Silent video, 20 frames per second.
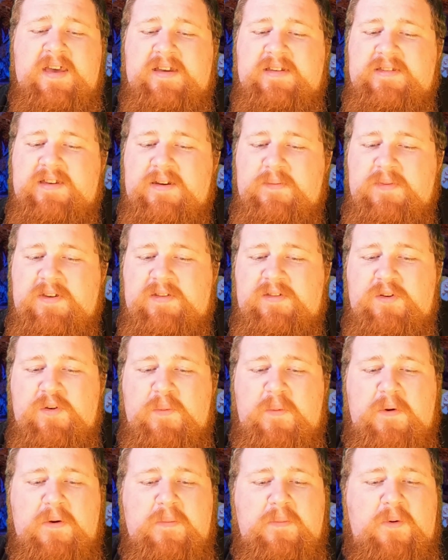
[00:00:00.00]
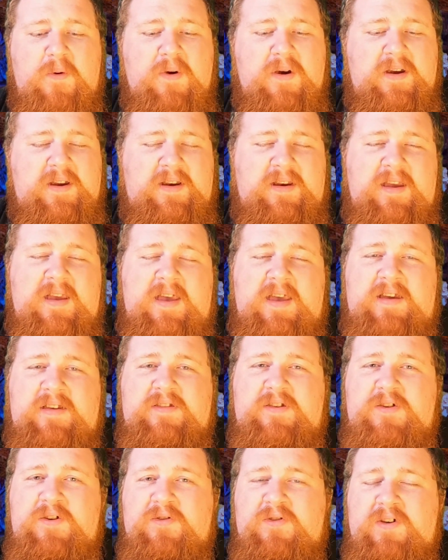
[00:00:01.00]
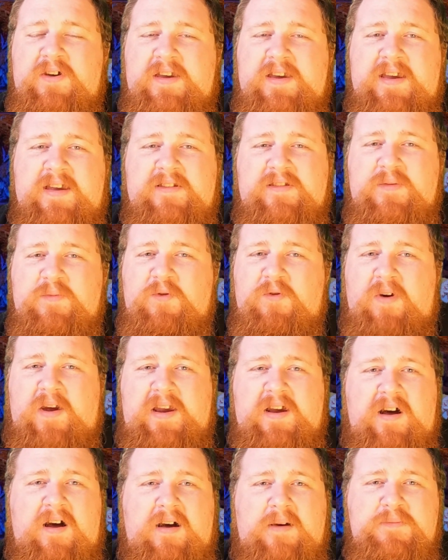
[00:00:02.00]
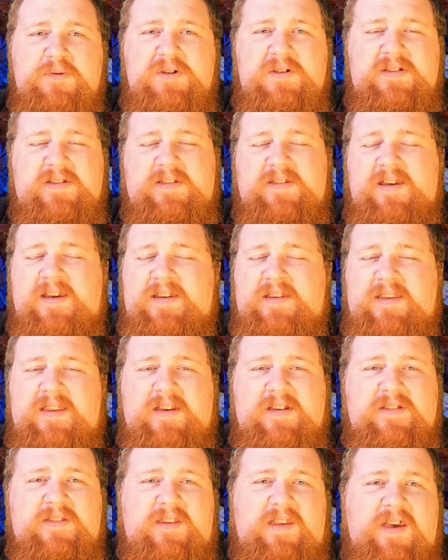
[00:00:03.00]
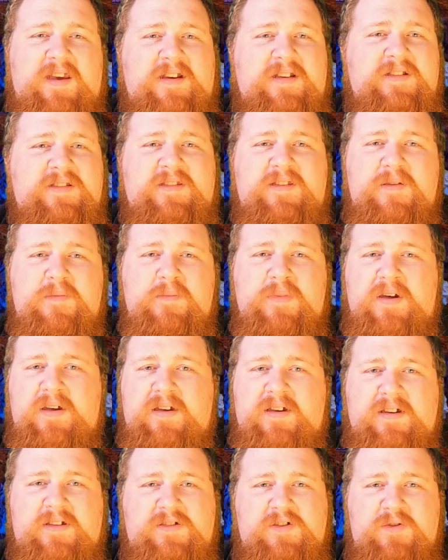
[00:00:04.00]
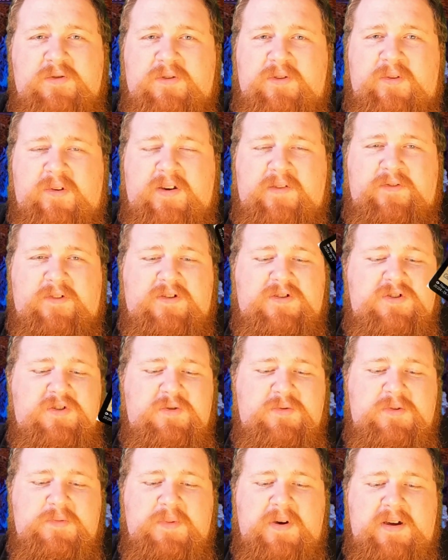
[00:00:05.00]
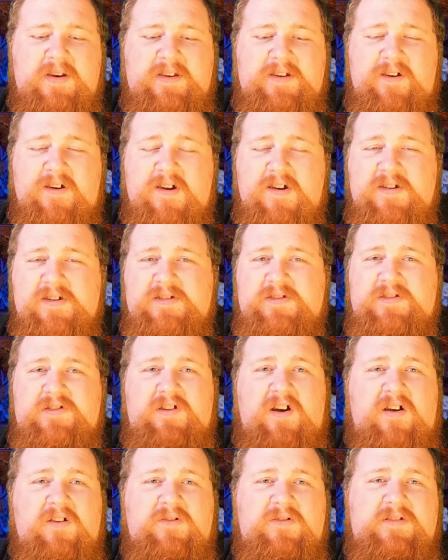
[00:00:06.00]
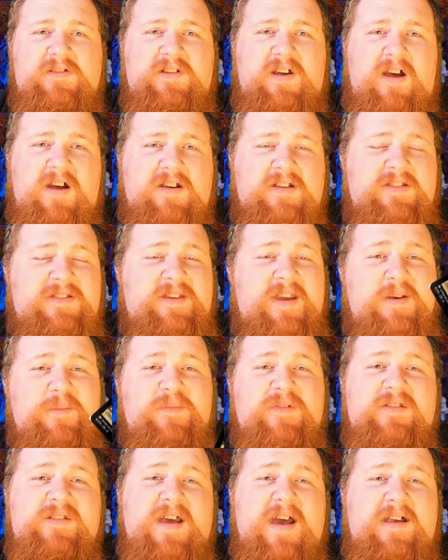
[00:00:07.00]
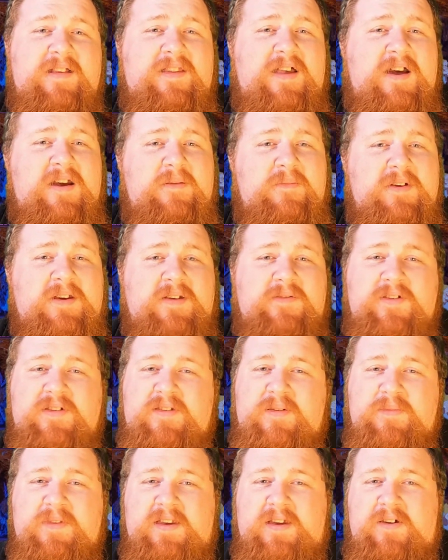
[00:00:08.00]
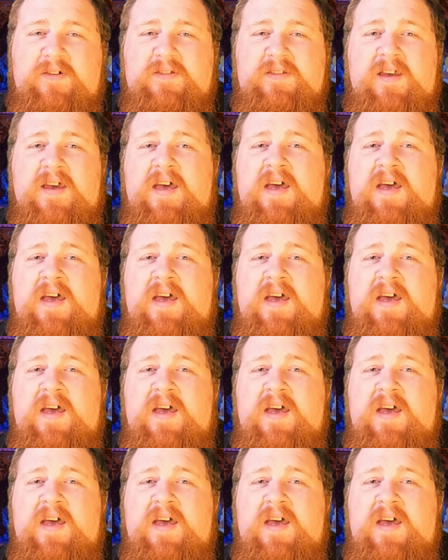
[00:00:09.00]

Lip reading: is going to be super important. So you're looking at some great options in things like Simba, a 2/3 for 2 with bodyguard, Donald Duck, same stat line but giving something else